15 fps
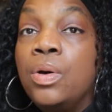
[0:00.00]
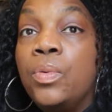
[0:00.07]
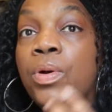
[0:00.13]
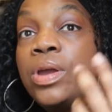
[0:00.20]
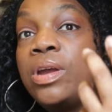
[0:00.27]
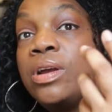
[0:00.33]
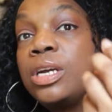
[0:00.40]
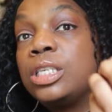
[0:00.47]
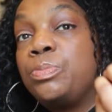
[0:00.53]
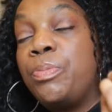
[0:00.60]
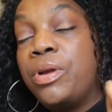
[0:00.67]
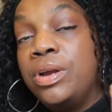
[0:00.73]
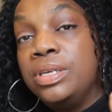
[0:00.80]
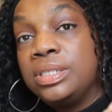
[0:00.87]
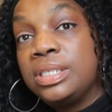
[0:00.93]
where you're
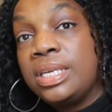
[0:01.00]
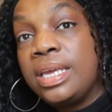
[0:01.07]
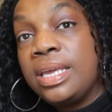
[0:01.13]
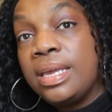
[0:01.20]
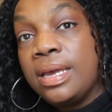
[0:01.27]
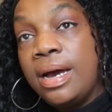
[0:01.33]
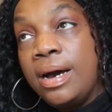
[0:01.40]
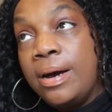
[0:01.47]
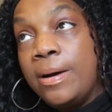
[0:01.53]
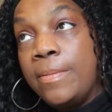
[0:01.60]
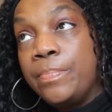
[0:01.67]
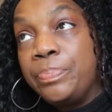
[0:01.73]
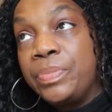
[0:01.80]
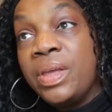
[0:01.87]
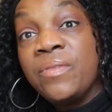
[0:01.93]
experiencing
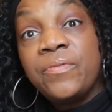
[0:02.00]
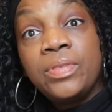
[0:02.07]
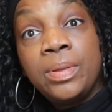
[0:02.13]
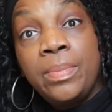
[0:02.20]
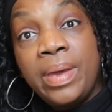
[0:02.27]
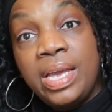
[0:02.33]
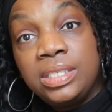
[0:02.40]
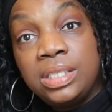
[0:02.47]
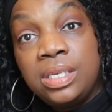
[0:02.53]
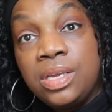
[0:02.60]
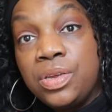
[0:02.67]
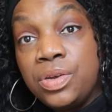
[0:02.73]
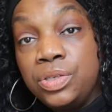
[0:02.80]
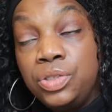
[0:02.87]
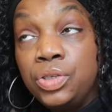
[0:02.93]
um, inflammation
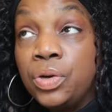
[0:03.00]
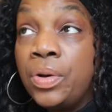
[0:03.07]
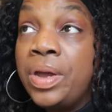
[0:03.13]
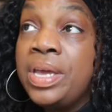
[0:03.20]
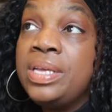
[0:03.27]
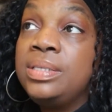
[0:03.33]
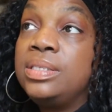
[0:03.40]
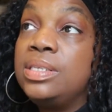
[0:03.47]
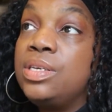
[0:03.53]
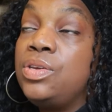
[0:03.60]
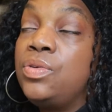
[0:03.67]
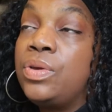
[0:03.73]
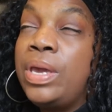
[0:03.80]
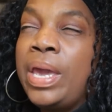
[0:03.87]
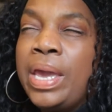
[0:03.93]
in your joints,
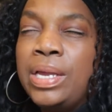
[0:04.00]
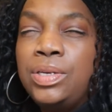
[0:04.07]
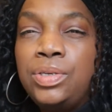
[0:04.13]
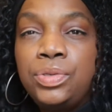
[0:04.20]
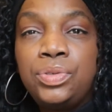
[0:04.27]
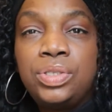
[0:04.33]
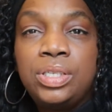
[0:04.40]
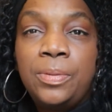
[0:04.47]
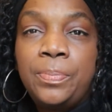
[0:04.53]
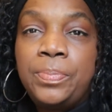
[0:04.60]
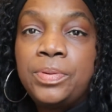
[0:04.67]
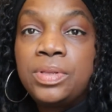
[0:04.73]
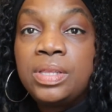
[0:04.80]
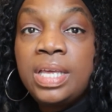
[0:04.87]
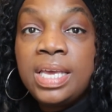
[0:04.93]
you can't do
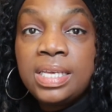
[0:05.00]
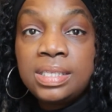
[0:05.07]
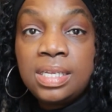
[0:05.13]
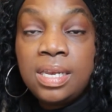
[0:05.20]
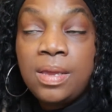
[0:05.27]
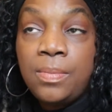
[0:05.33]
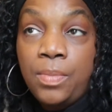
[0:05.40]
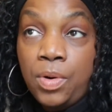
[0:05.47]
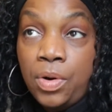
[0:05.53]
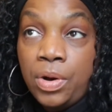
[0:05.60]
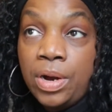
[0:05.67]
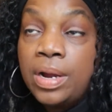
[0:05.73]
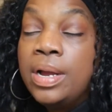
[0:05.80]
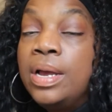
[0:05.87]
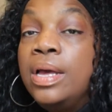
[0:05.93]
simple things anymore.